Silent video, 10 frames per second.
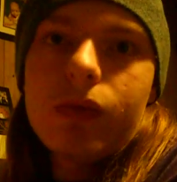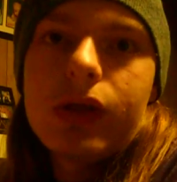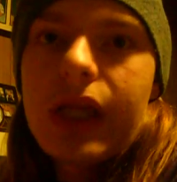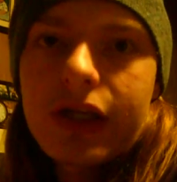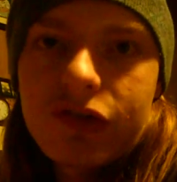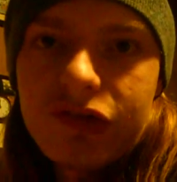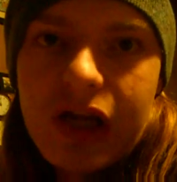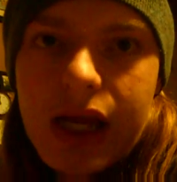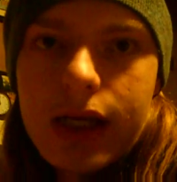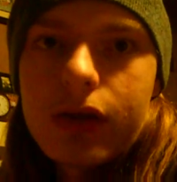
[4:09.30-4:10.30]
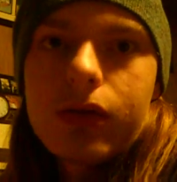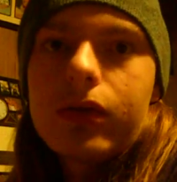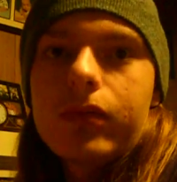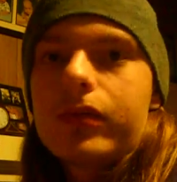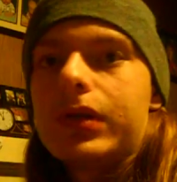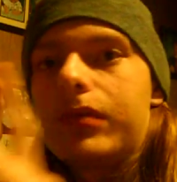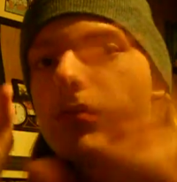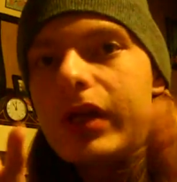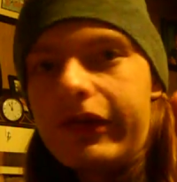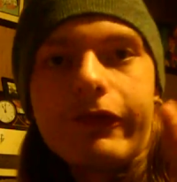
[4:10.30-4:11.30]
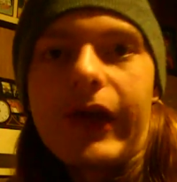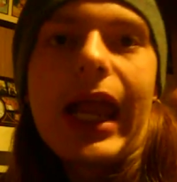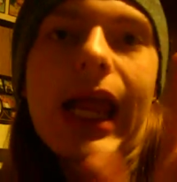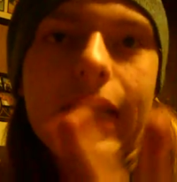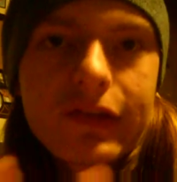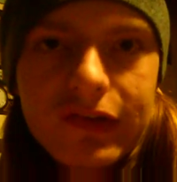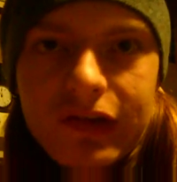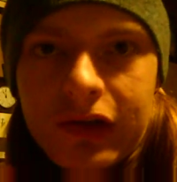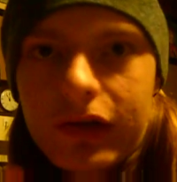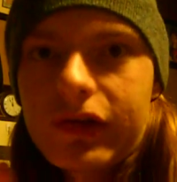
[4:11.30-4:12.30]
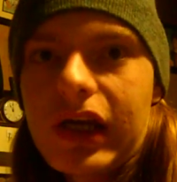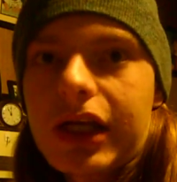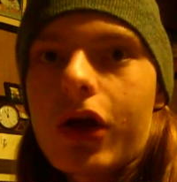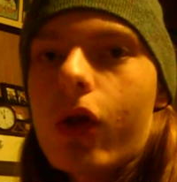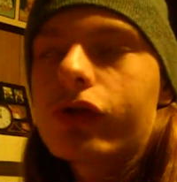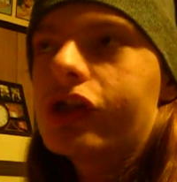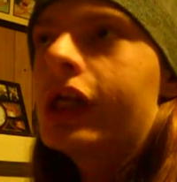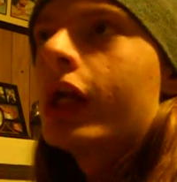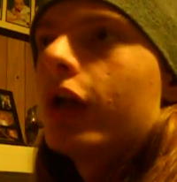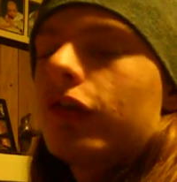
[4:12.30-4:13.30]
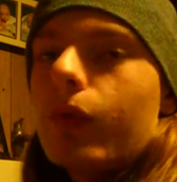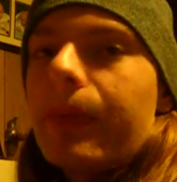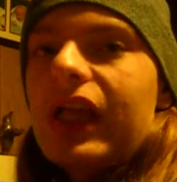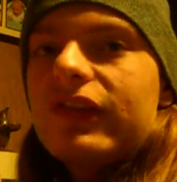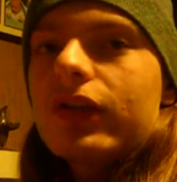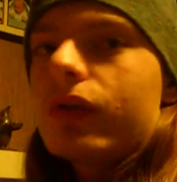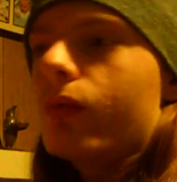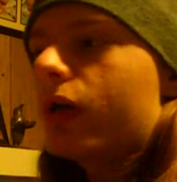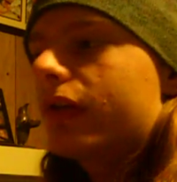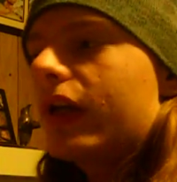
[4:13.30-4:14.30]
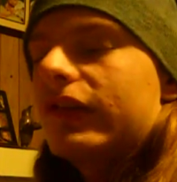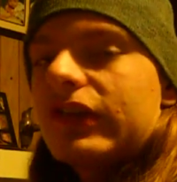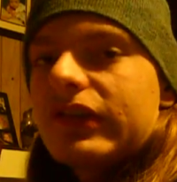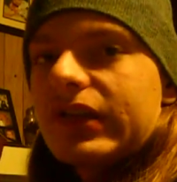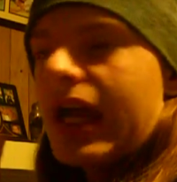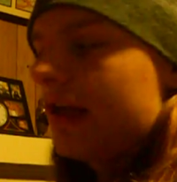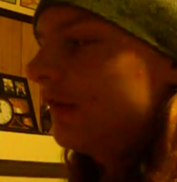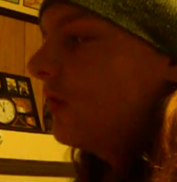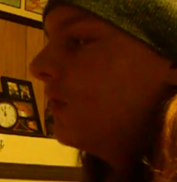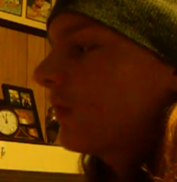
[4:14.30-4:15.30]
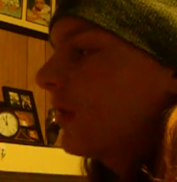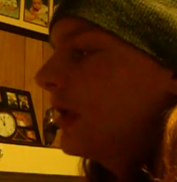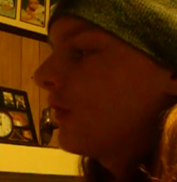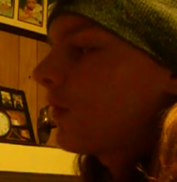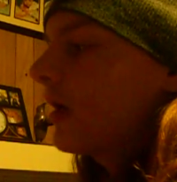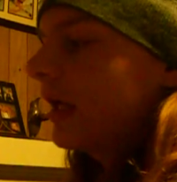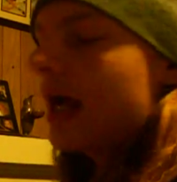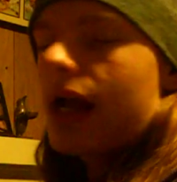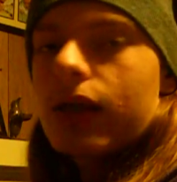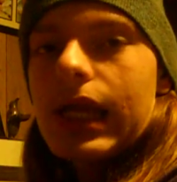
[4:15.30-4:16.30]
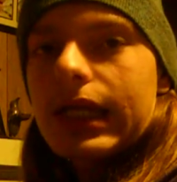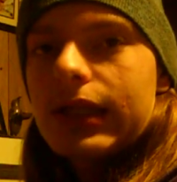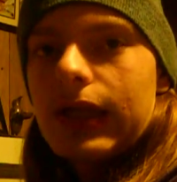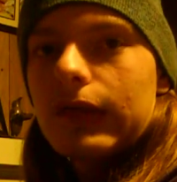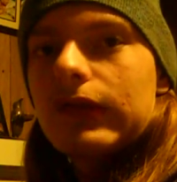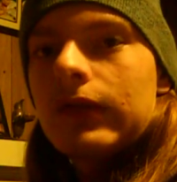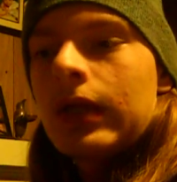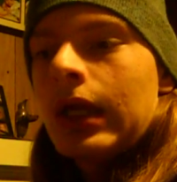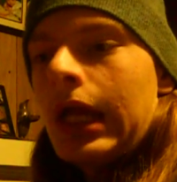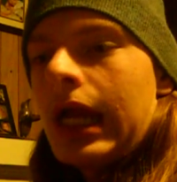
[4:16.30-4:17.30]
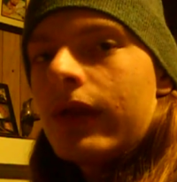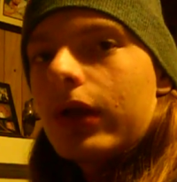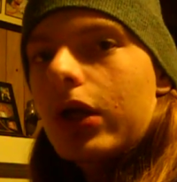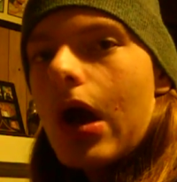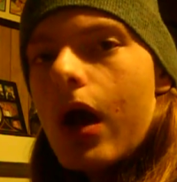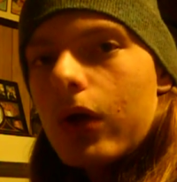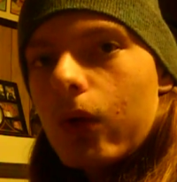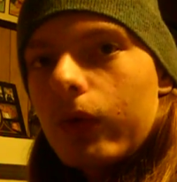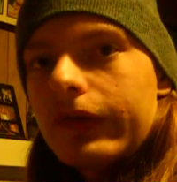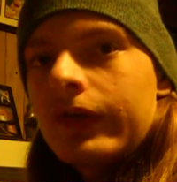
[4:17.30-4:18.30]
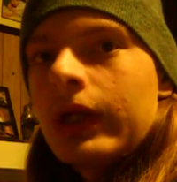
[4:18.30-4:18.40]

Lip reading: next-gen and advanced in technology. So basically what it does is it has 2 screens running kind of like this, and the goggles